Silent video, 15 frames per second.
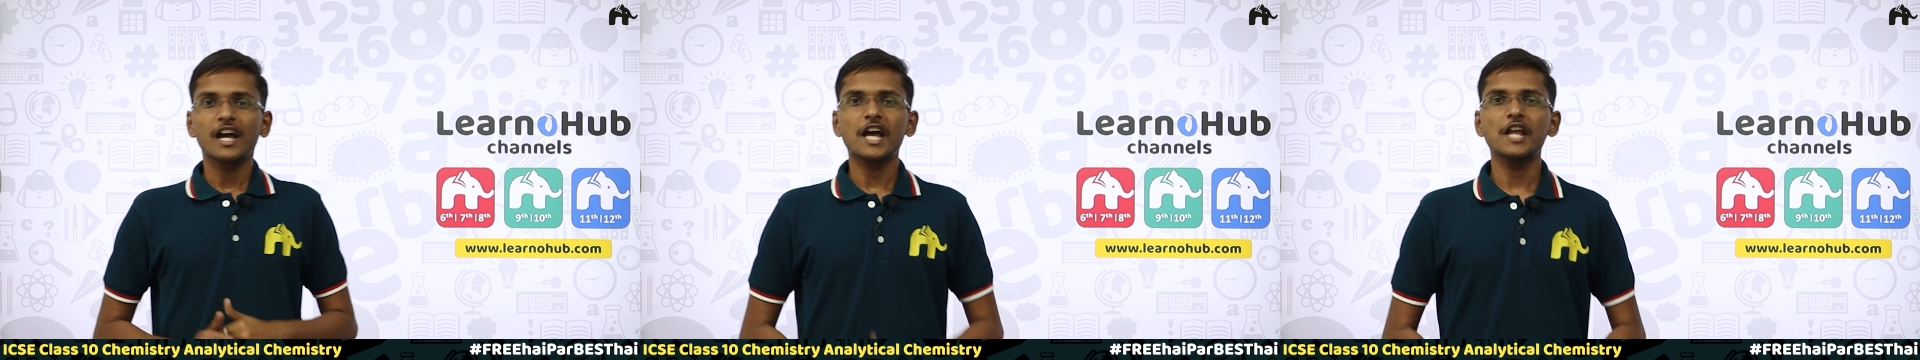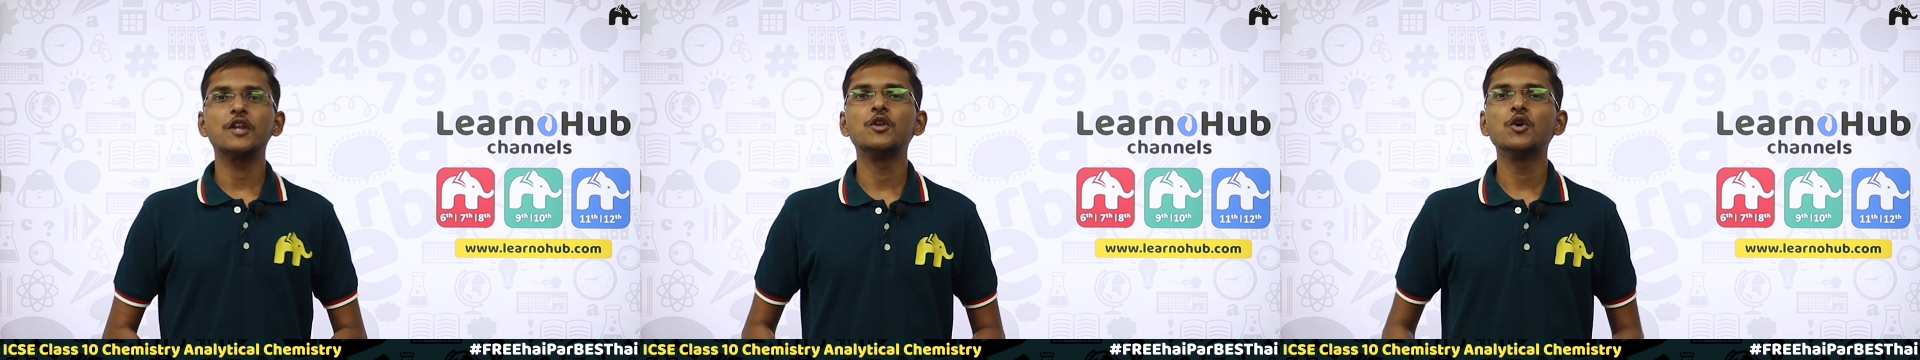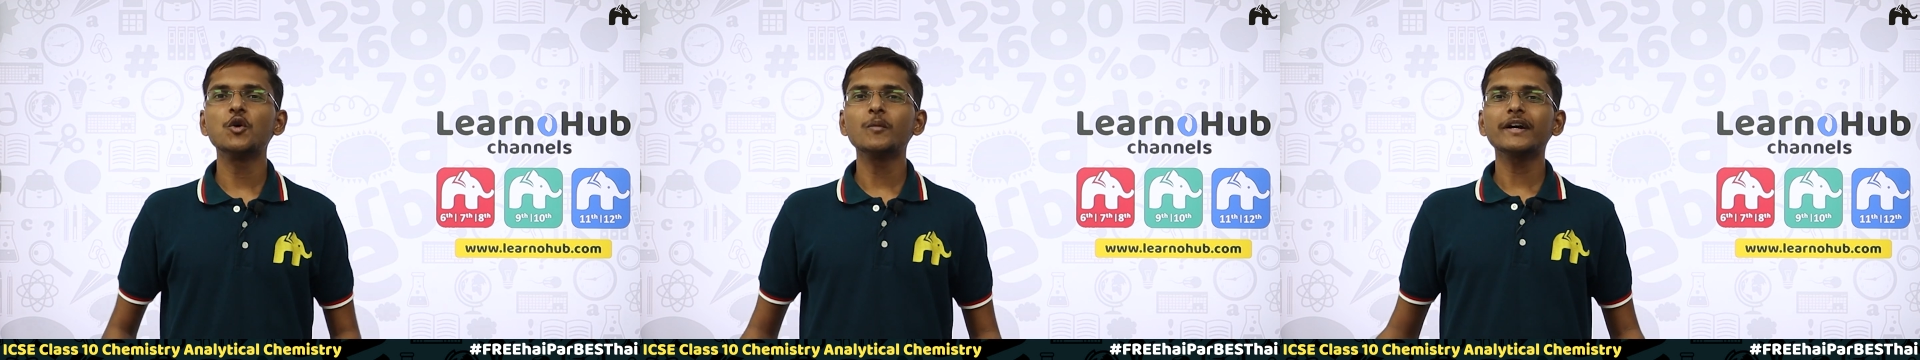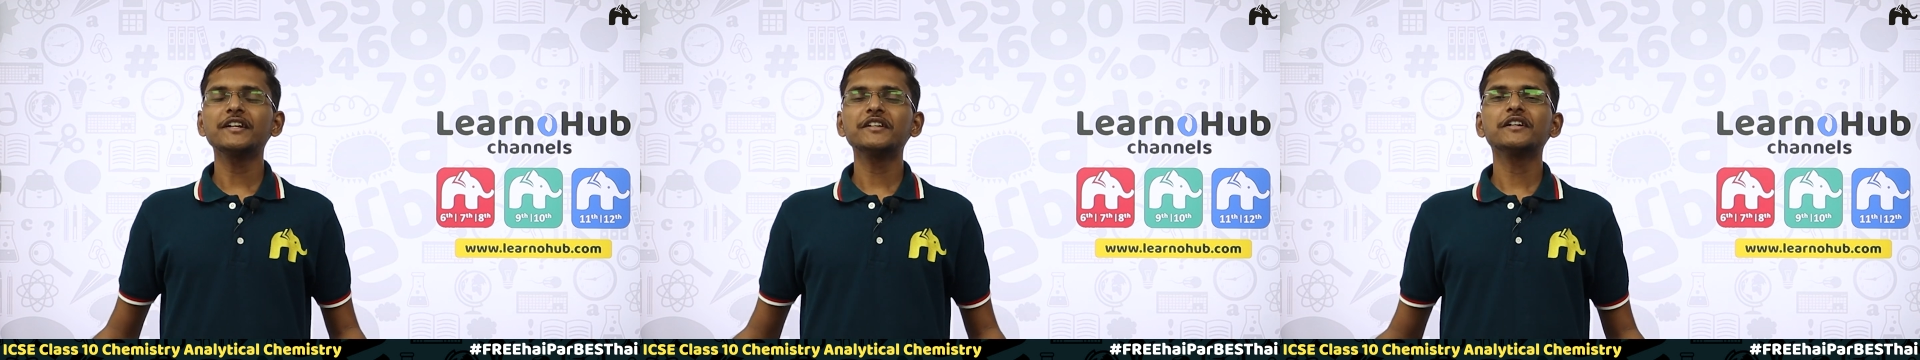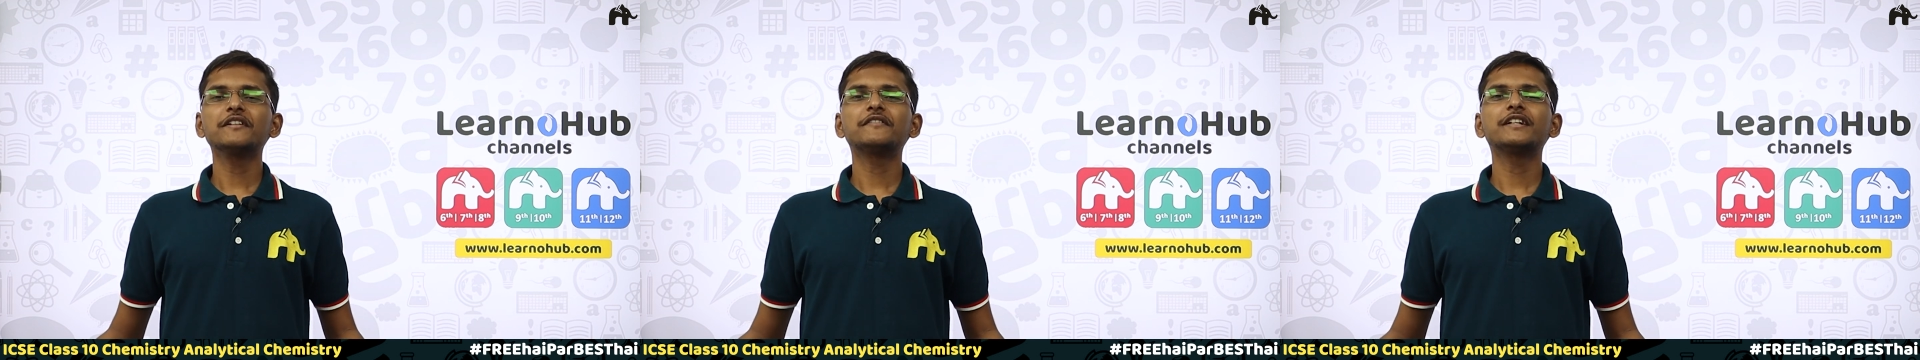Hello my
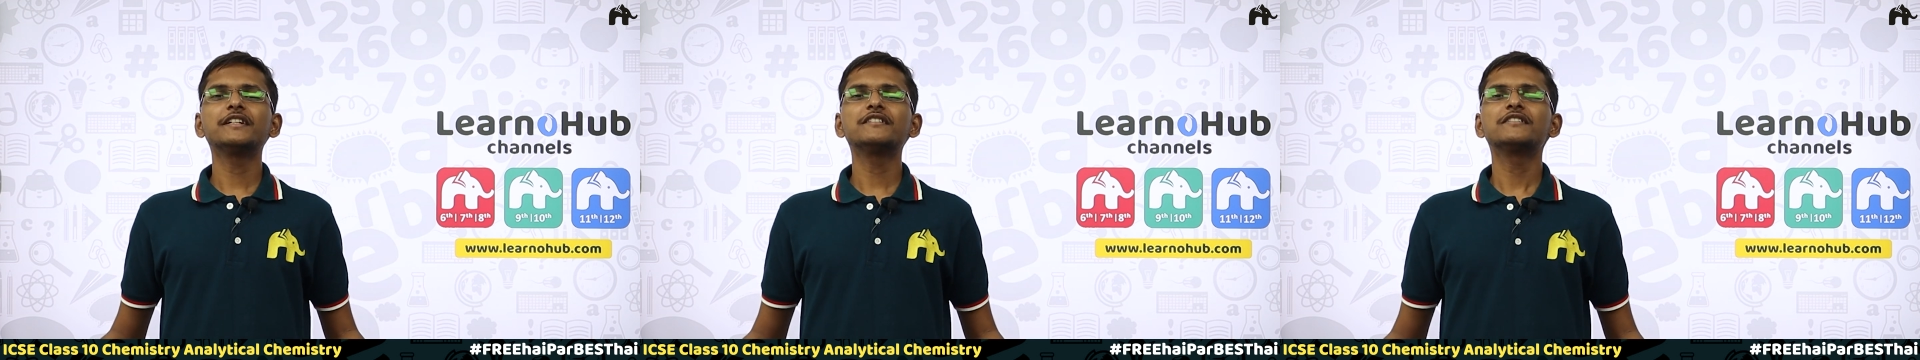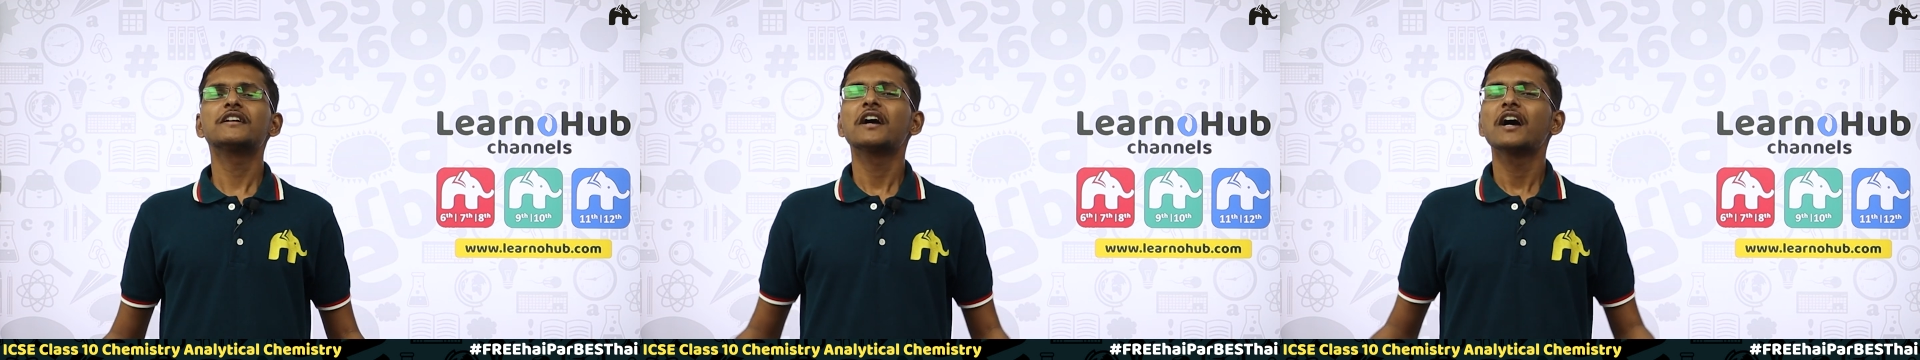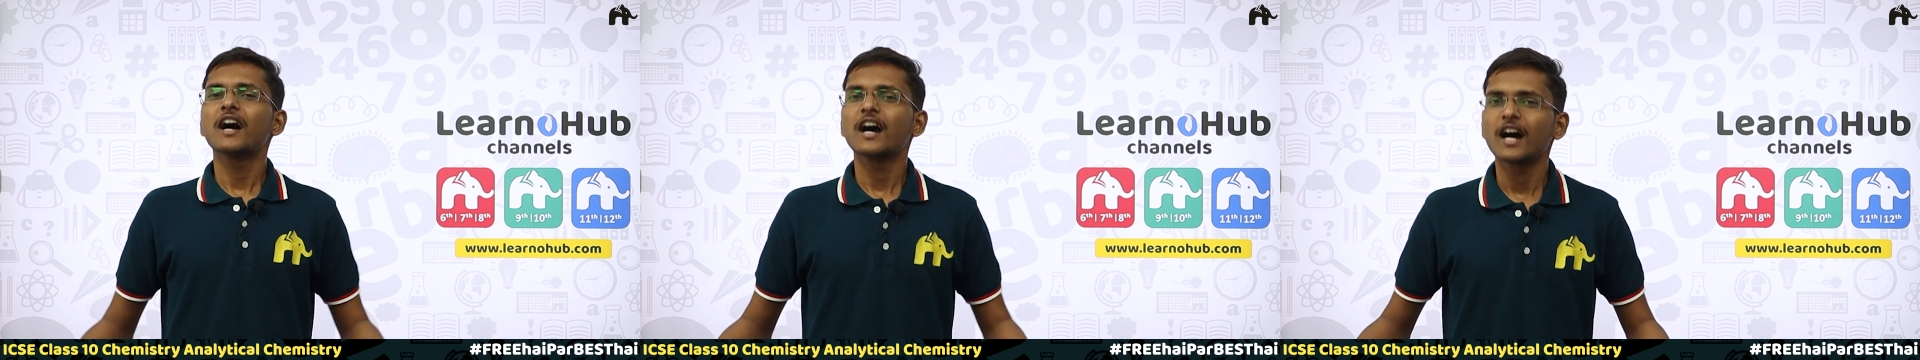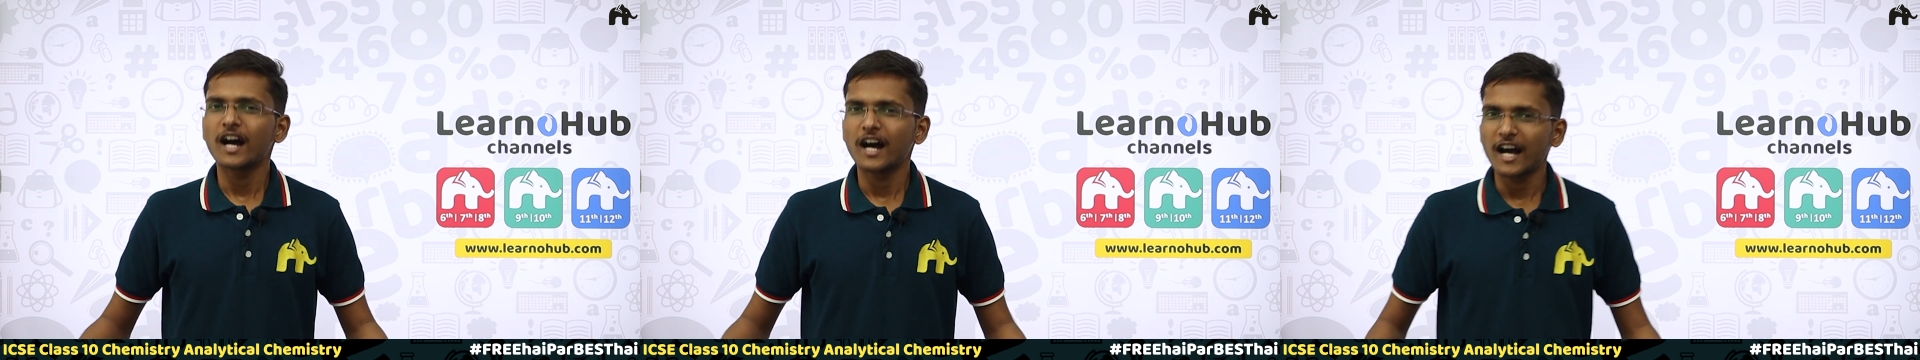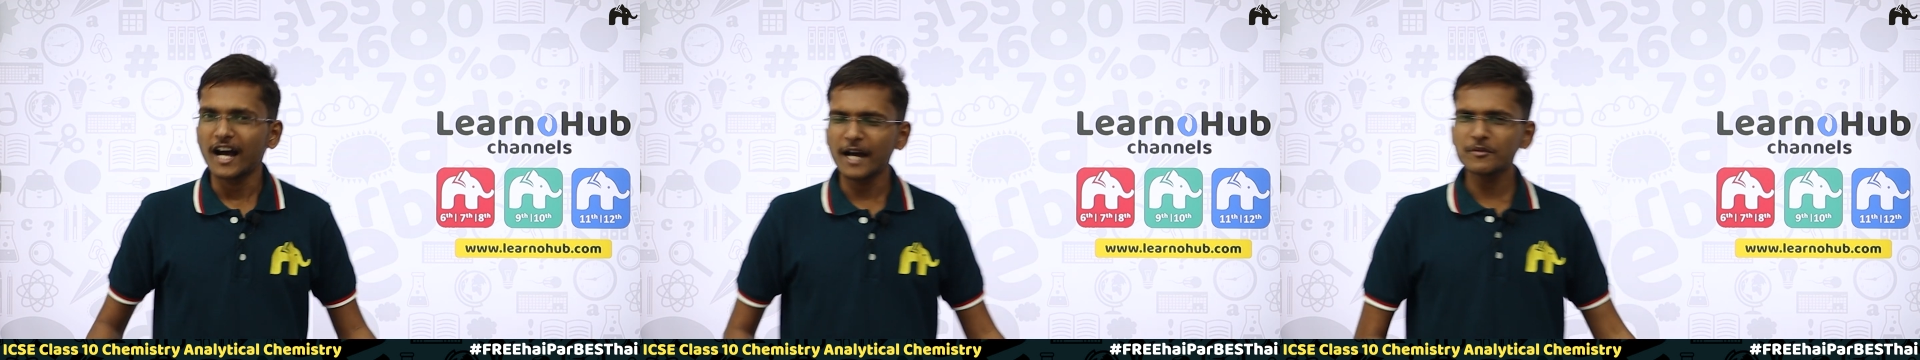dear friends,
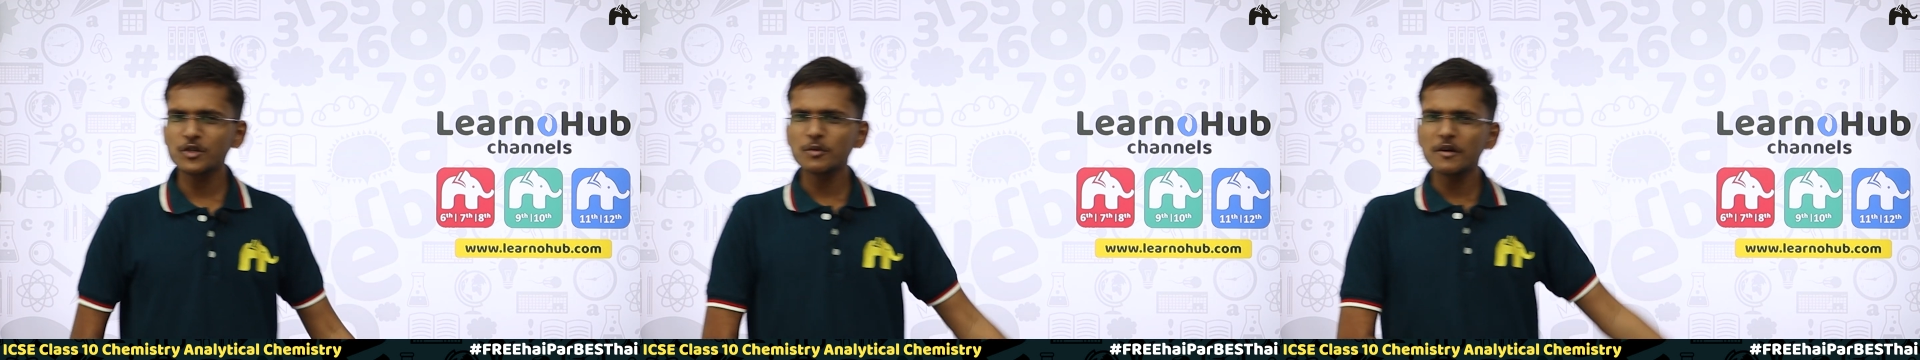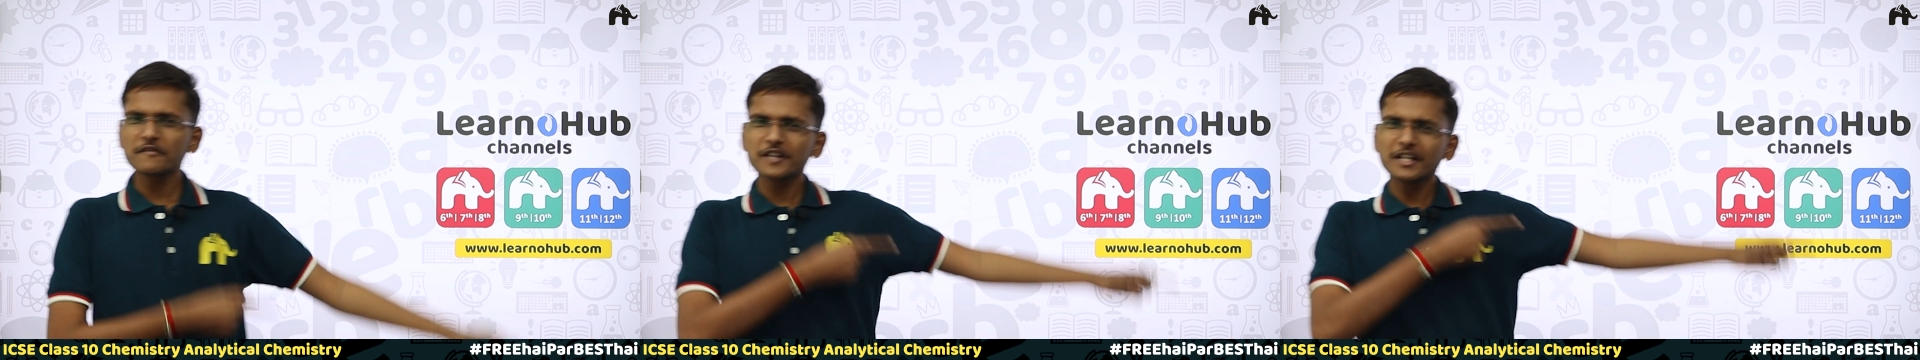I am Shubham